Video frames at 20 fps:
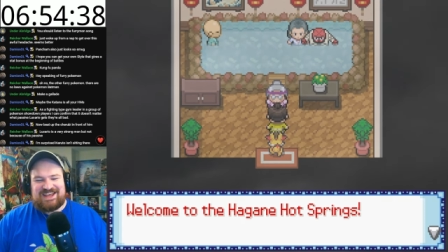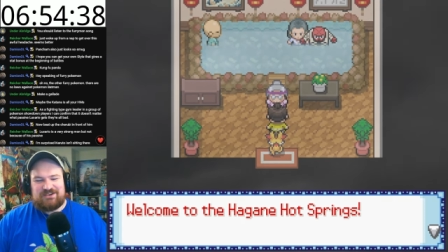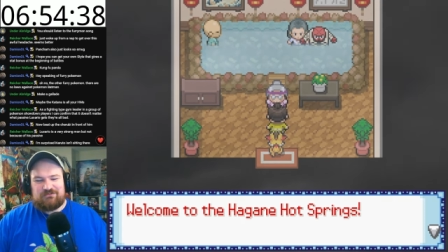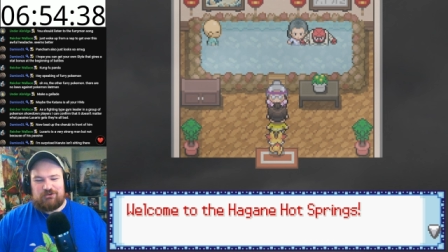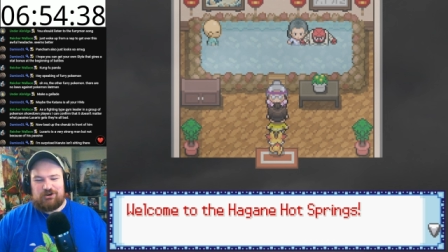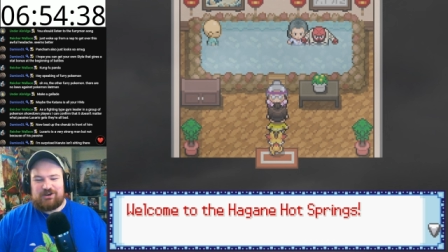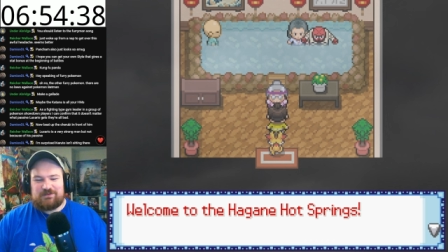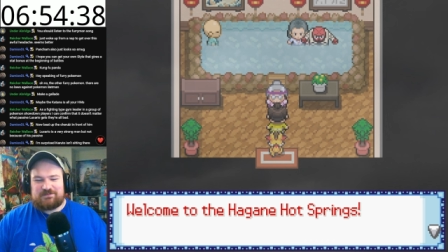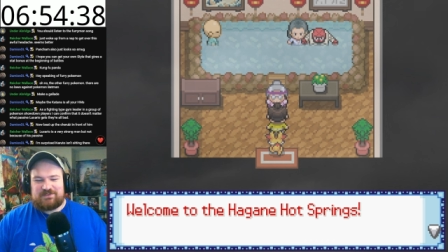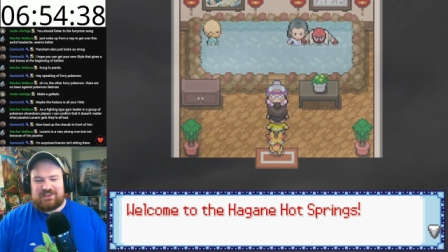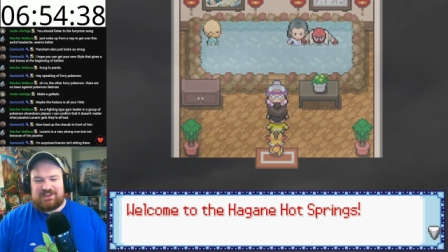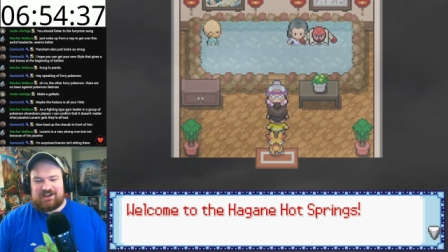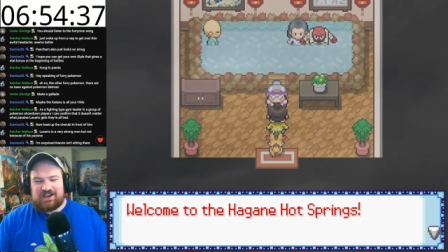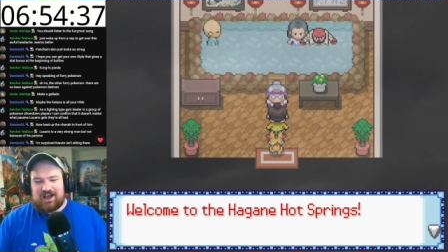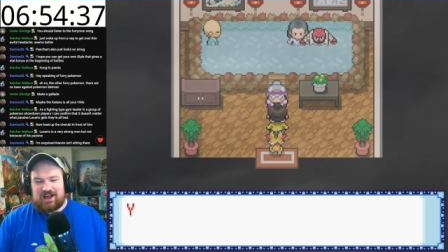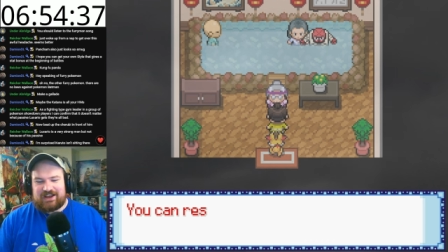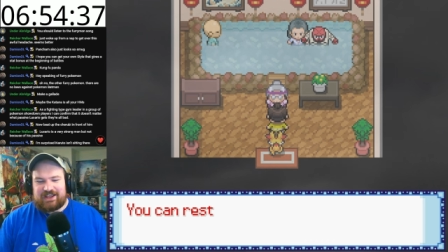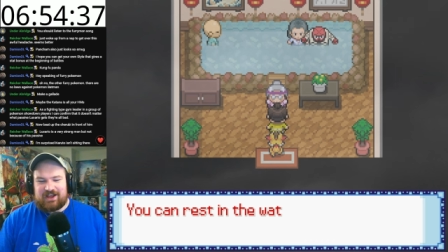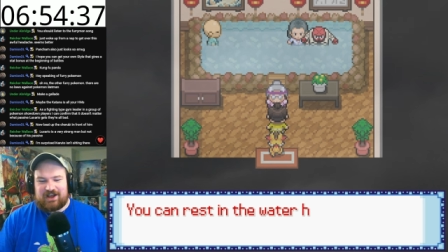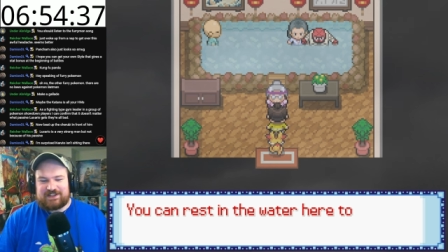Welcome to the
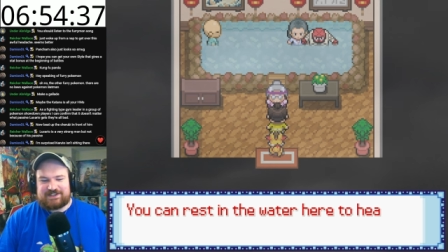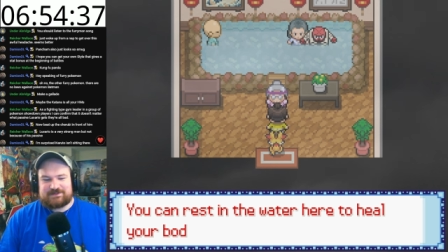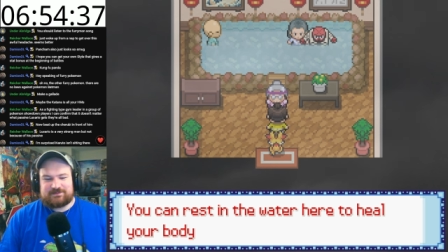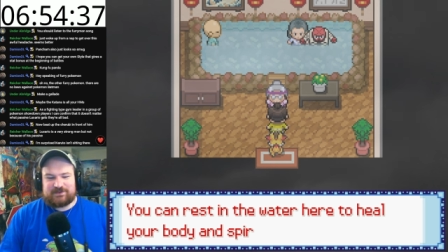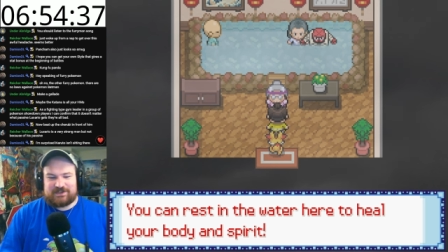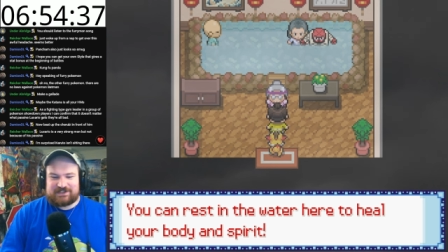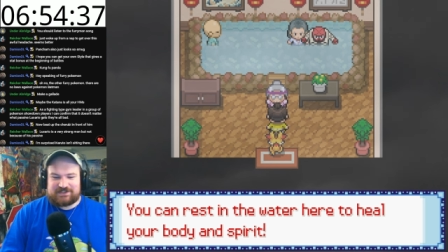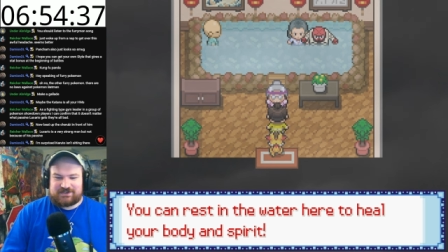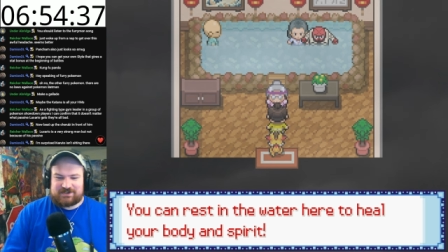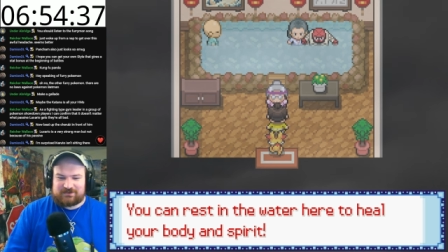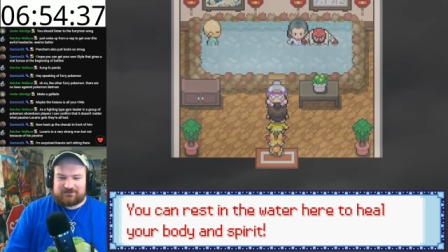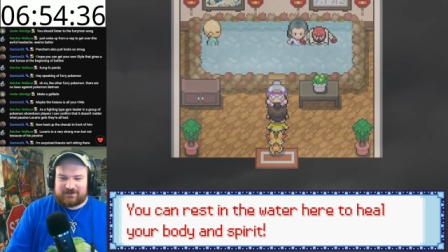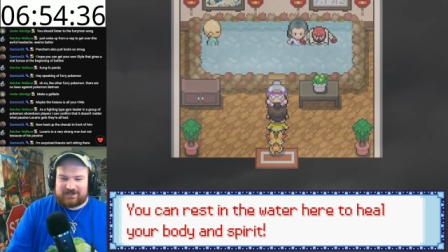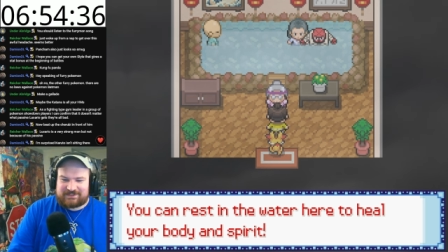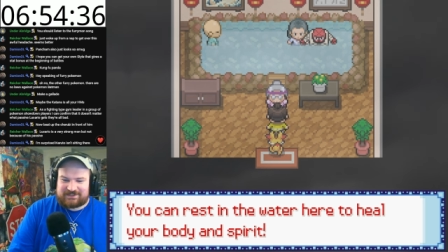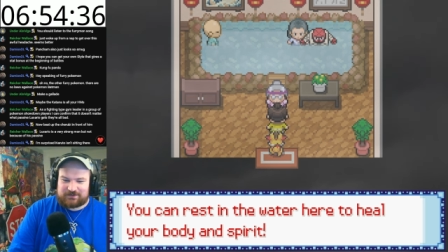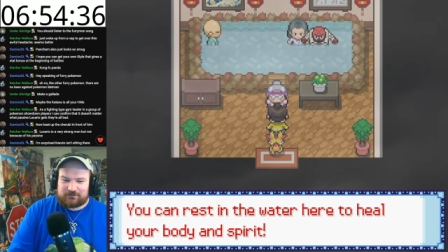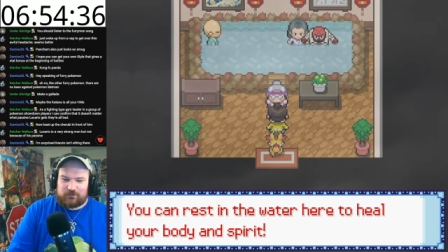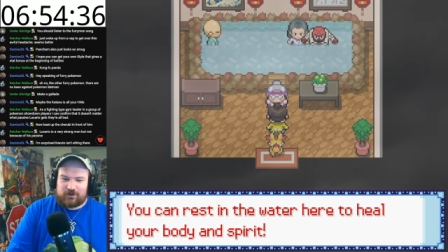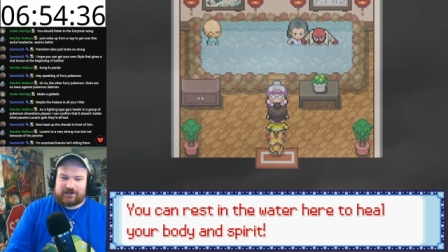Hagane Hot Springs. You can
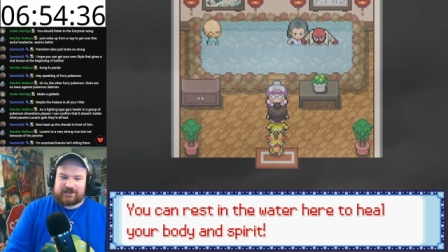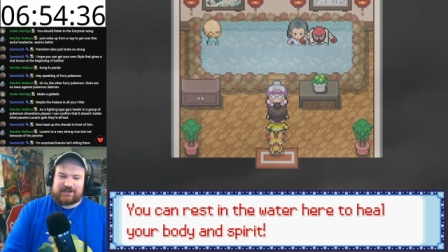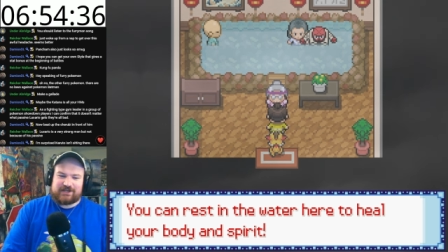rest in the water